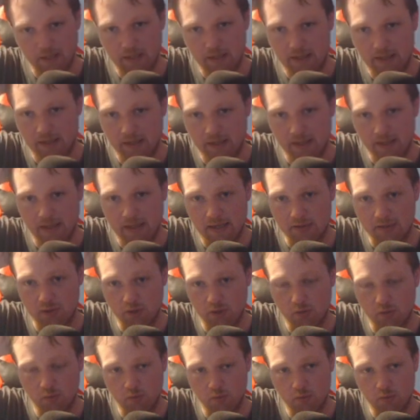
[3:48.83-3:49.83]
And as
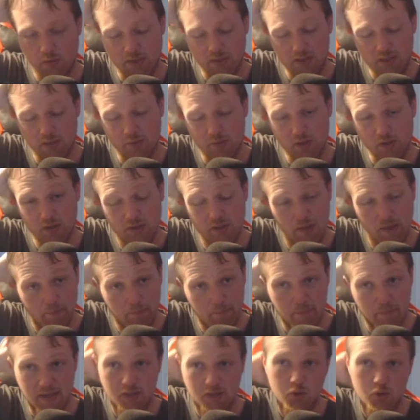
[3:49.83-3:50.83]
you, it's almost
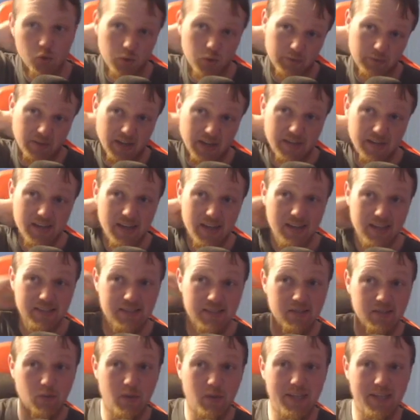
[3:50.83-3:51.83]

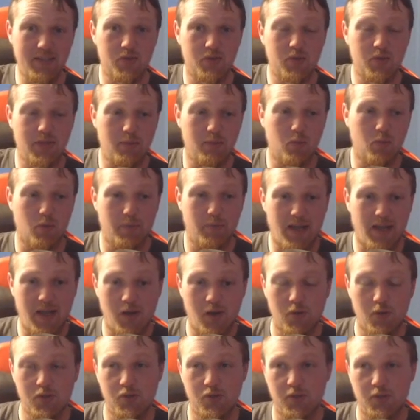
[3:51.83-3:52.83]
Metroidvania-esque in a way. As you get more
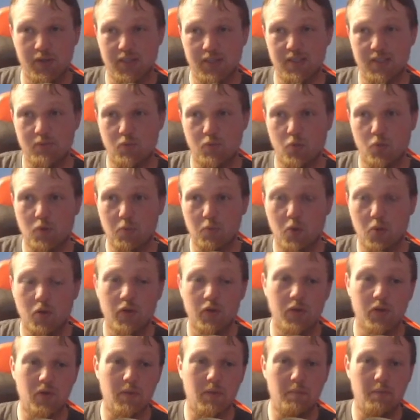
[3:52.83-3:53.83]
powers, you can explore more,
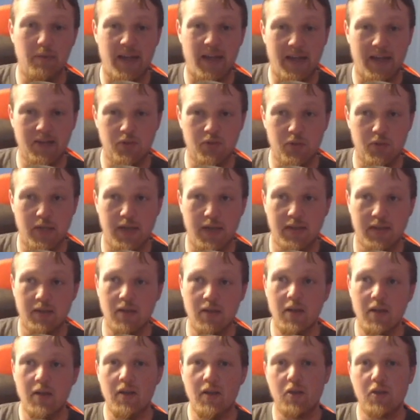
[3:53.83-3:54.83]
you can backtrack,
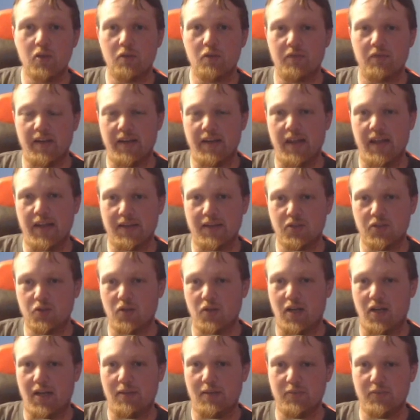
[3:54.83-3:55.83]
you can find
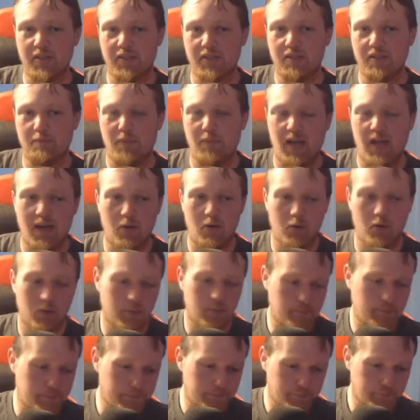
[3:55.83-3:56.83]
extra objects of
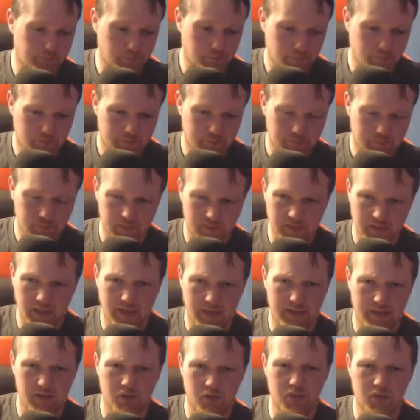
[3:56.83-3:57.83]
power.
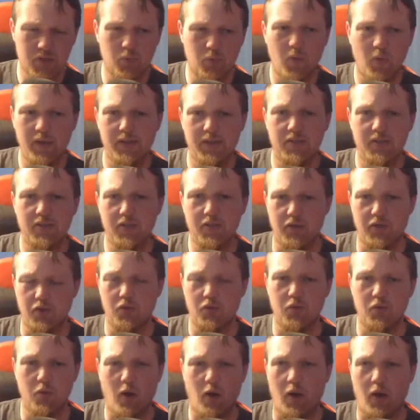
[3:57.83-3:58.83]
And you just want to
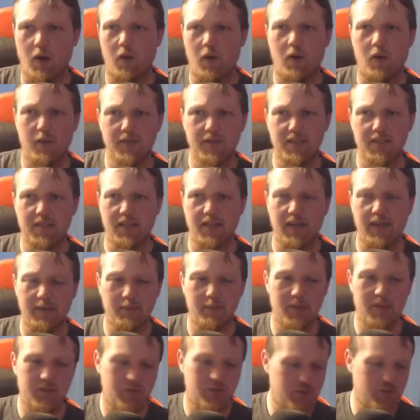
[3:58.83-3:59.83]
do all the side
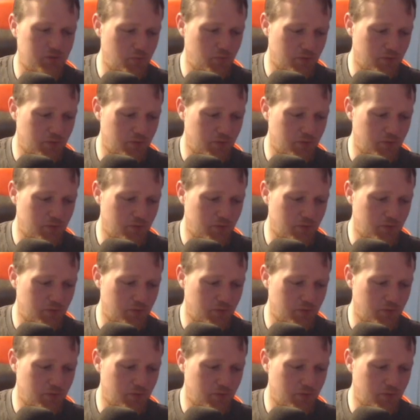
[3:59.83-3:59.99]
missions.